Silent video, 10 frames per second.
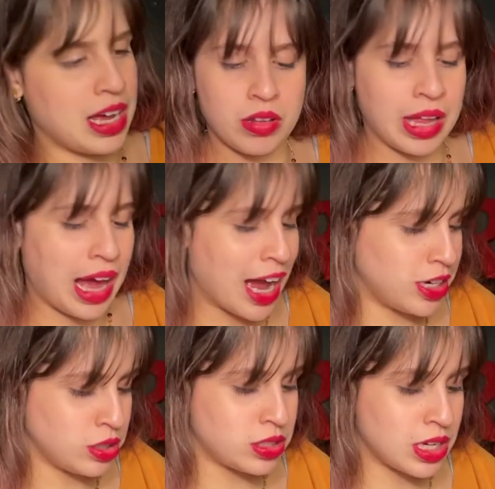like I
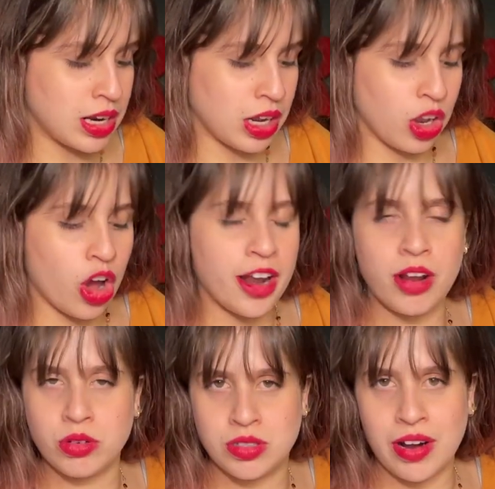used it a lot. It
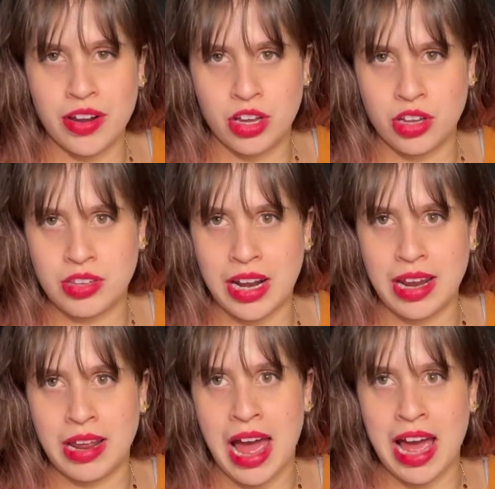was very good that
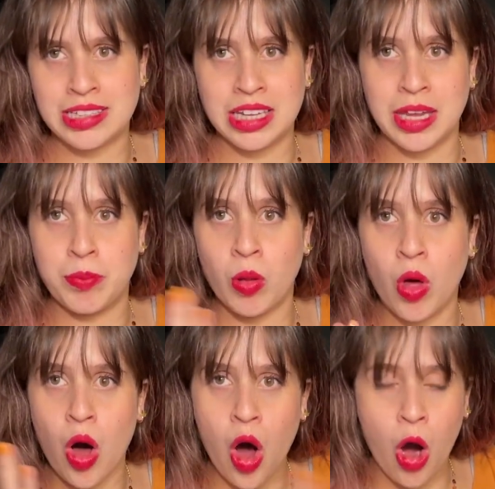I had the
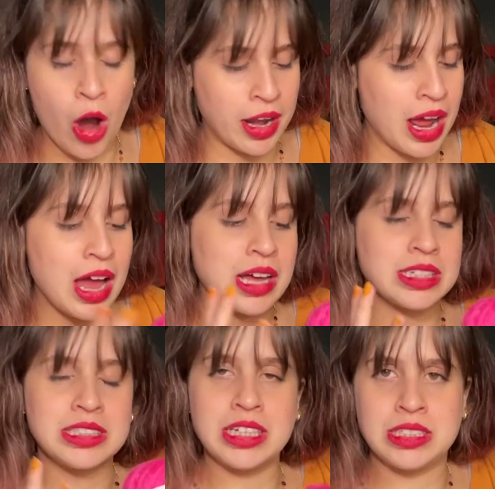label on
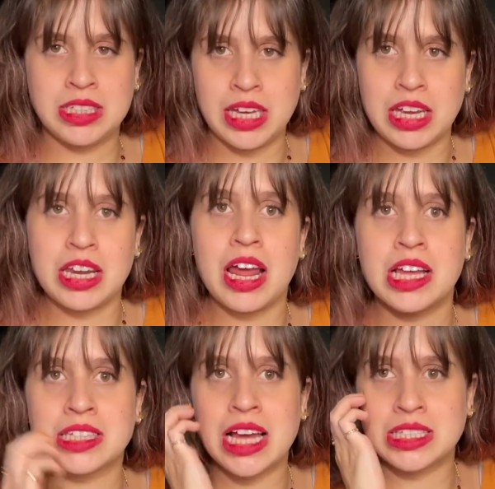the skein,
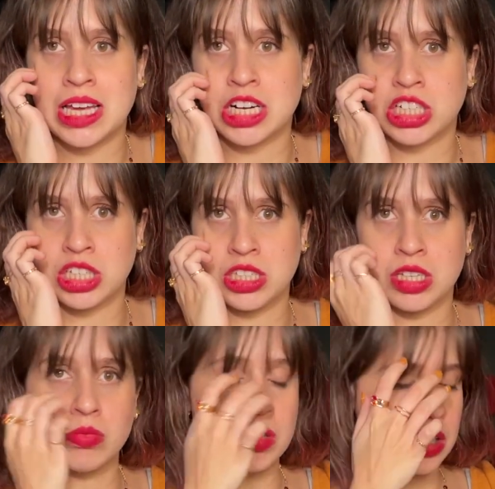and that's actually
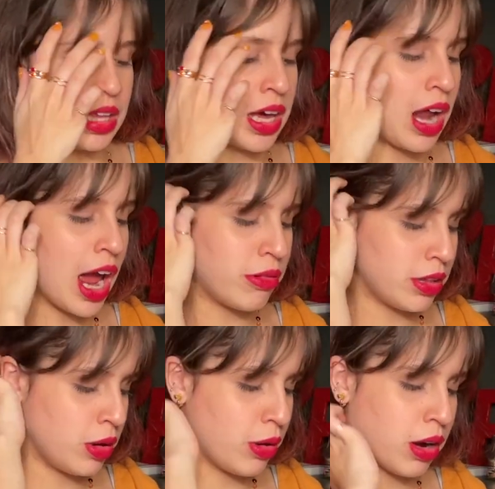something that I
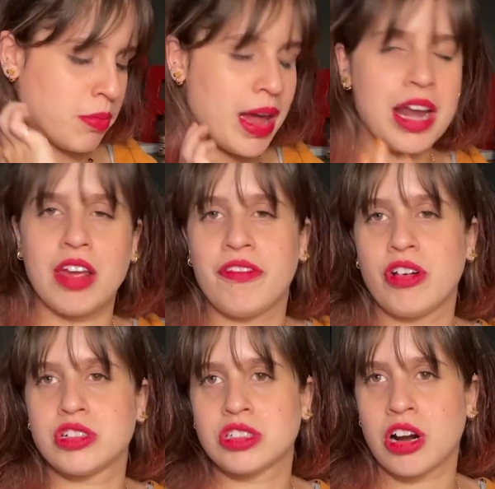really recommend if
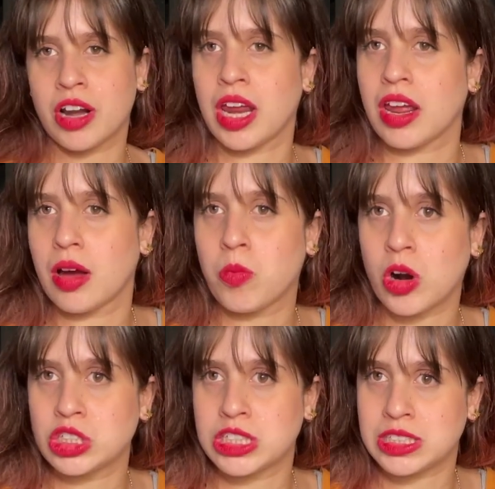you're starting a
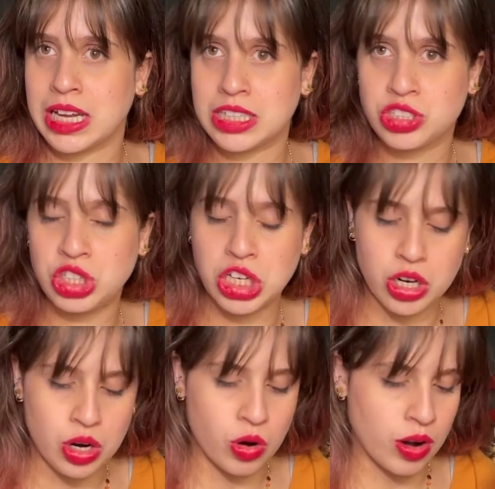project next
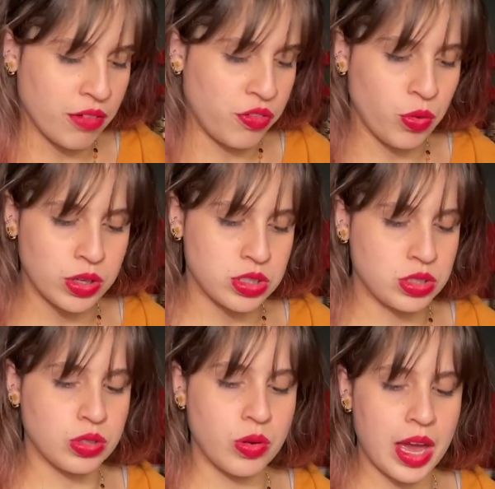year, or if you want to
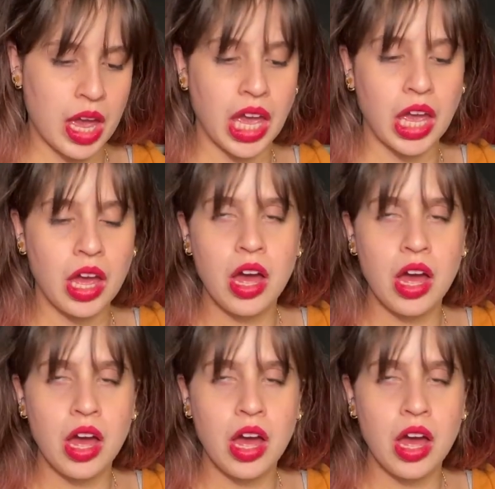do a